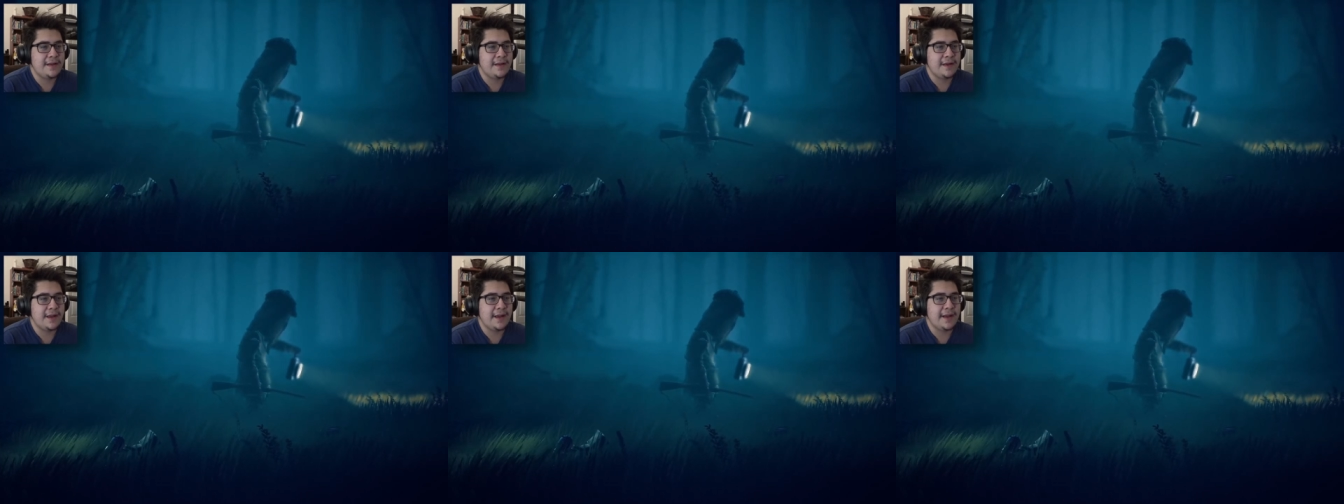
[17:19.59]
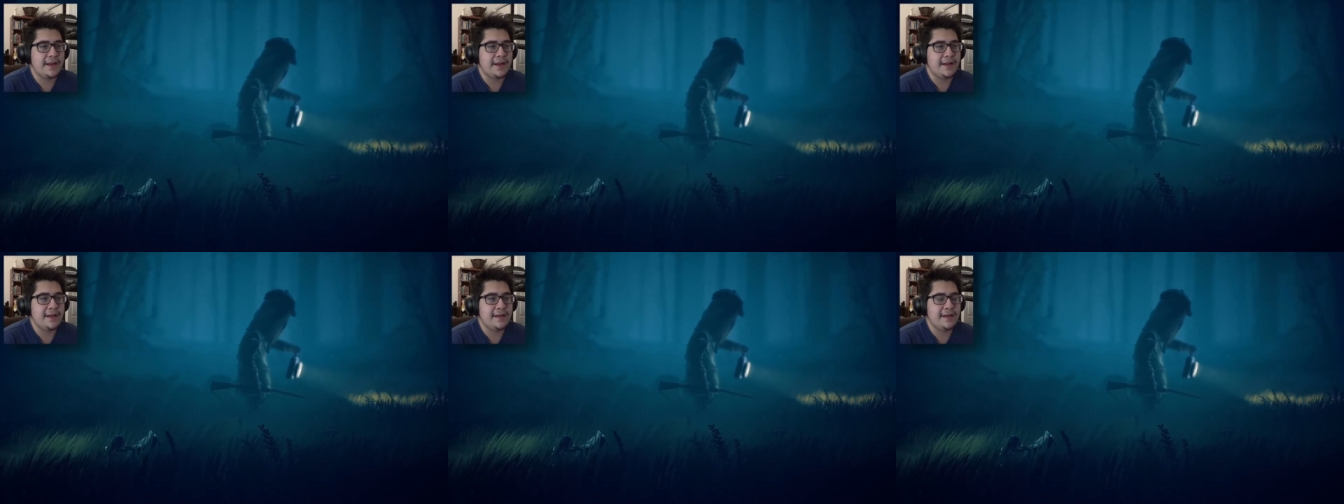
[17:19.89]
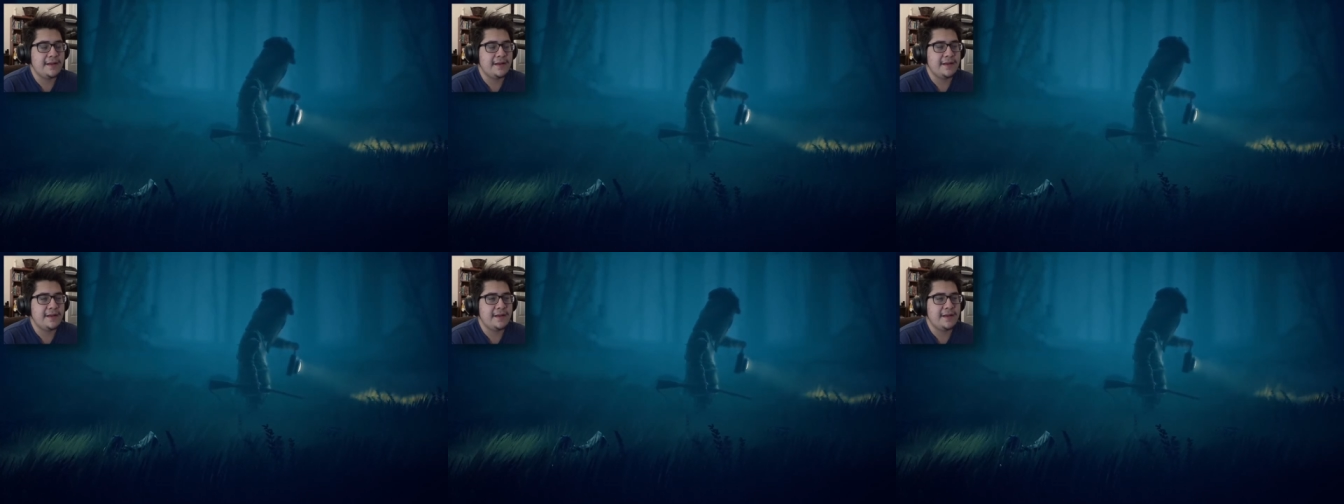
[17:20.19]
Okay.
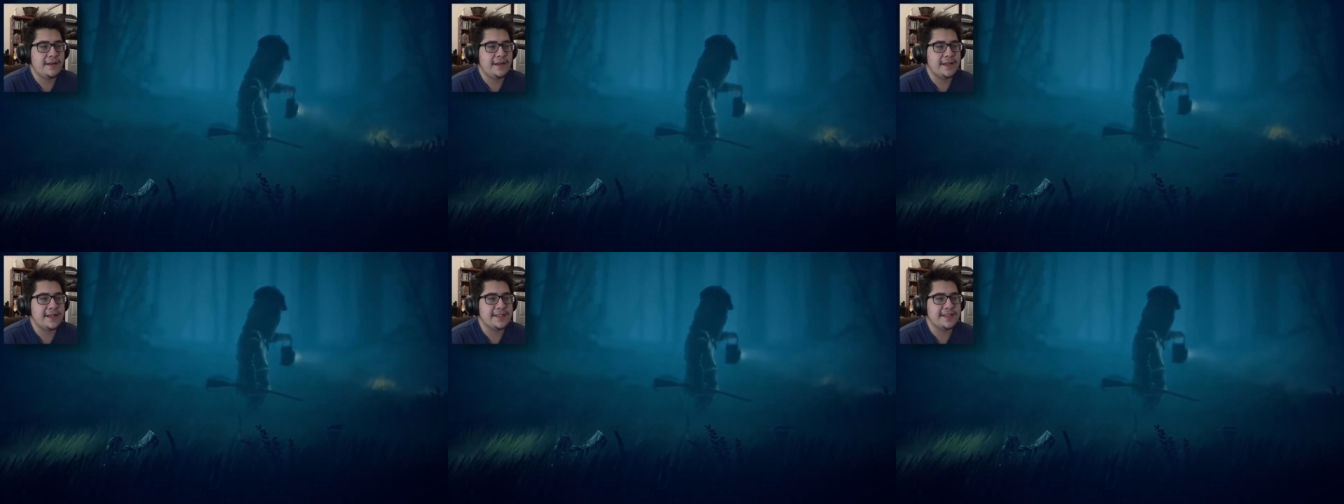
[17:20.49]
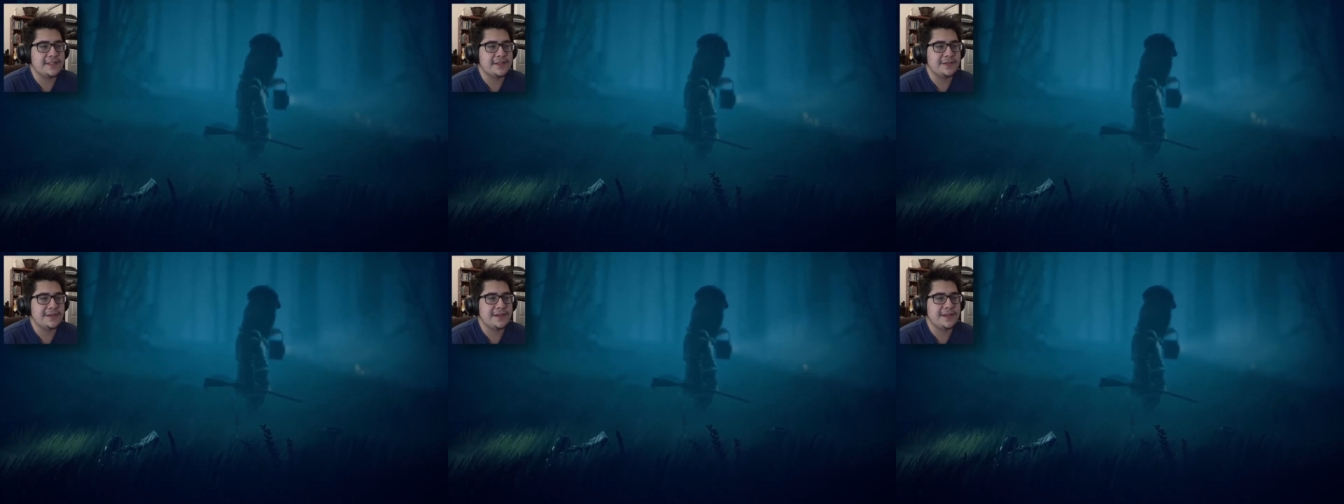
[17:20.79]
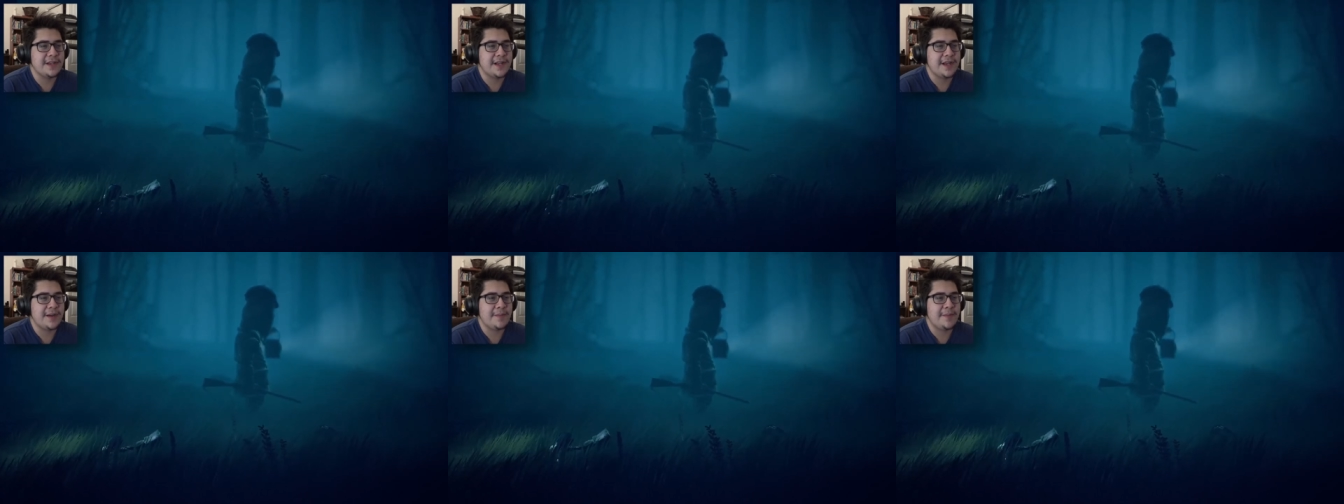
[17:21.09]
Yeah, it's sort
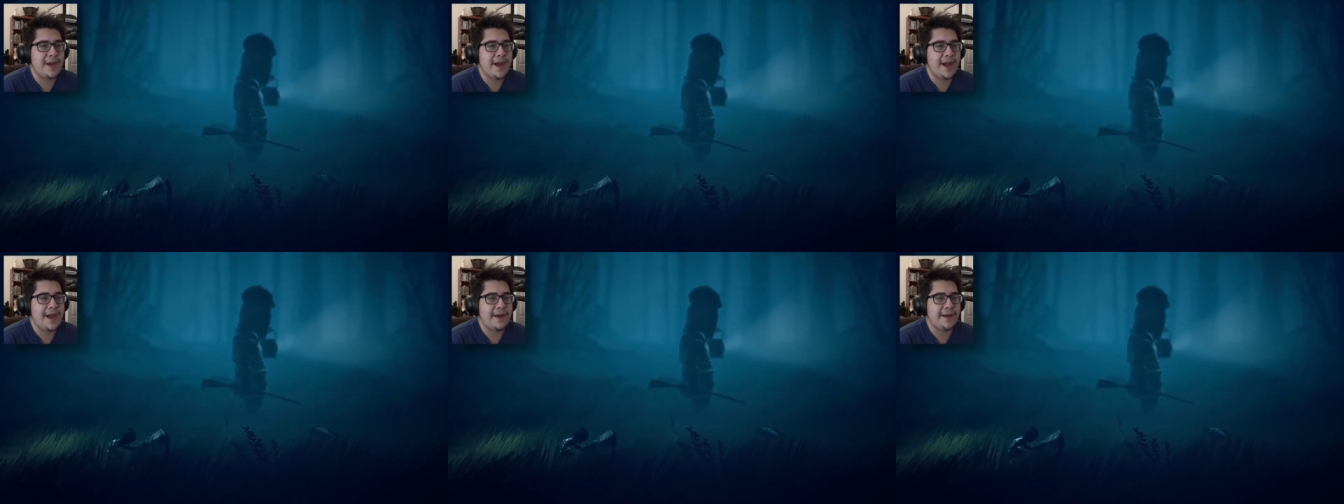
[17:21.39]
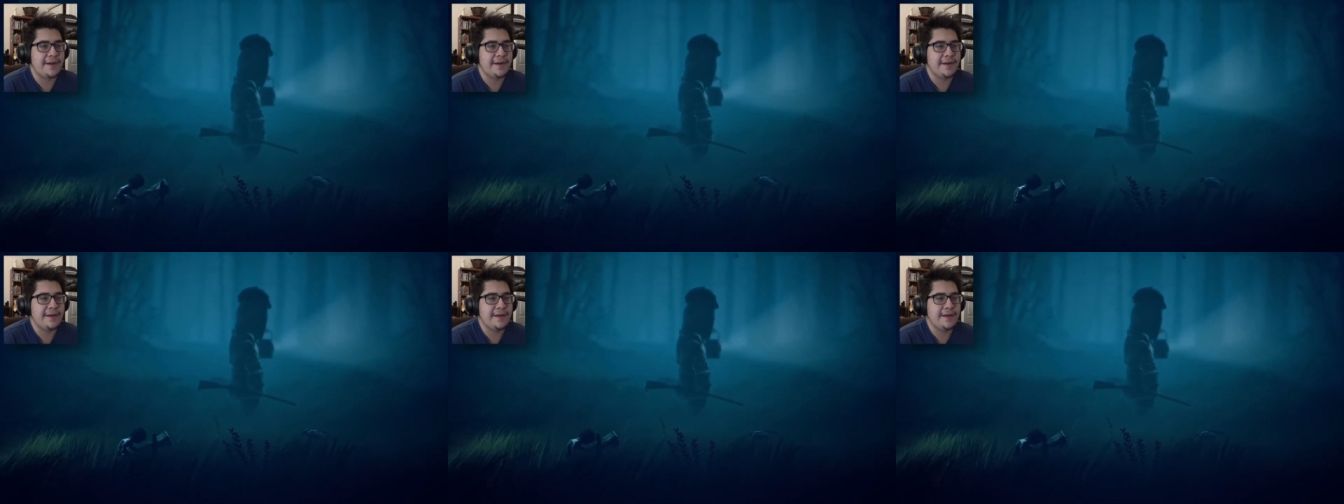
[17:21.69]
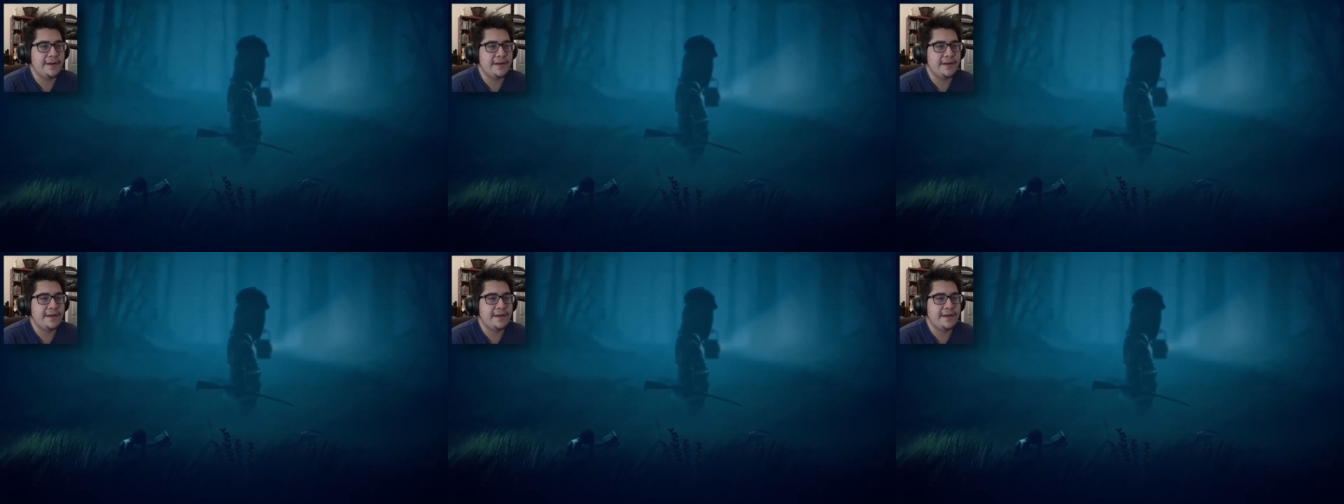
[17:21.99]
of like a pattern.